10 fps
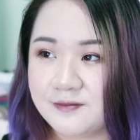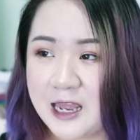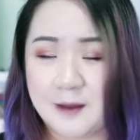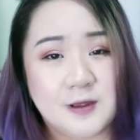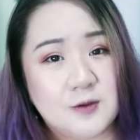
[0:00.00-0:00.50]

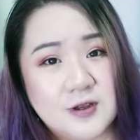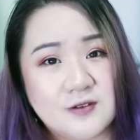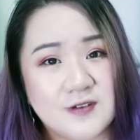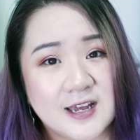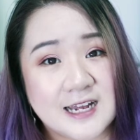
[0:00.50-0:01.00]
happy
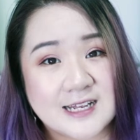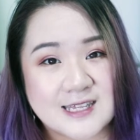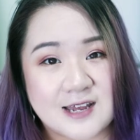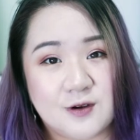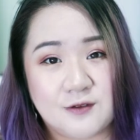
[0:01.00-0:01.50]
with, I guess.
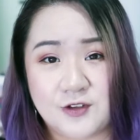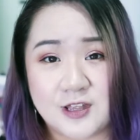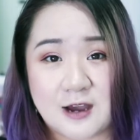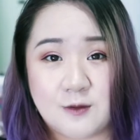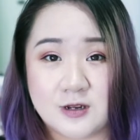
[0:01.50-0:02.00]
There were a
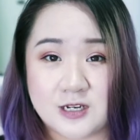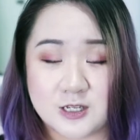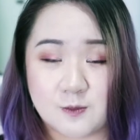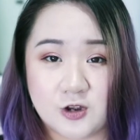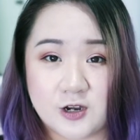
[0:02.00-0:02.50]
few that I were
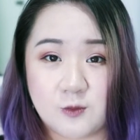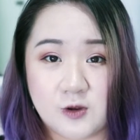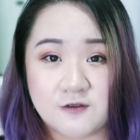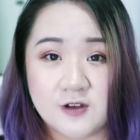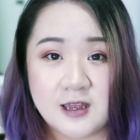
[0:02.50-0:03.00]
disappointed
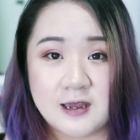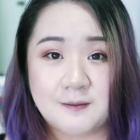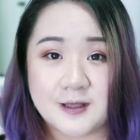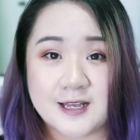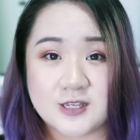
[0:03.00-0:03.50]
with,
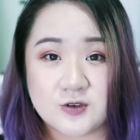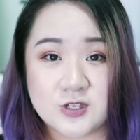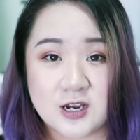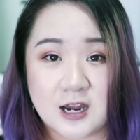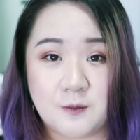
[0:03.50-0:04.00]
but there's
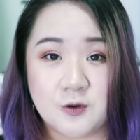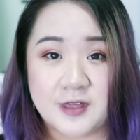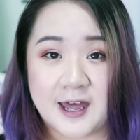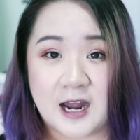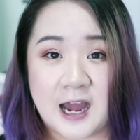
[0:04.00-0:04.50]
also a couple
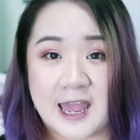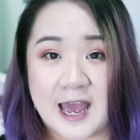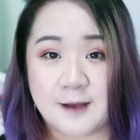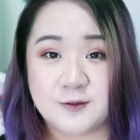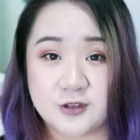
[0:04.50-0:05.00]
that I
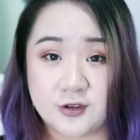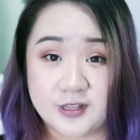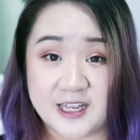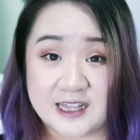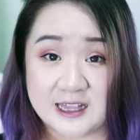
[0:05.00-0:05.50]

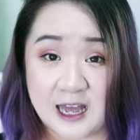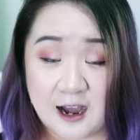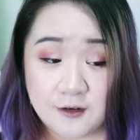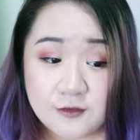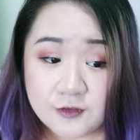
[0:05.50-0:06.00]
absolutely
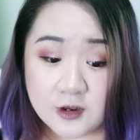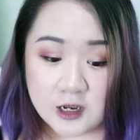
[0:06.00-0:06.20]
love.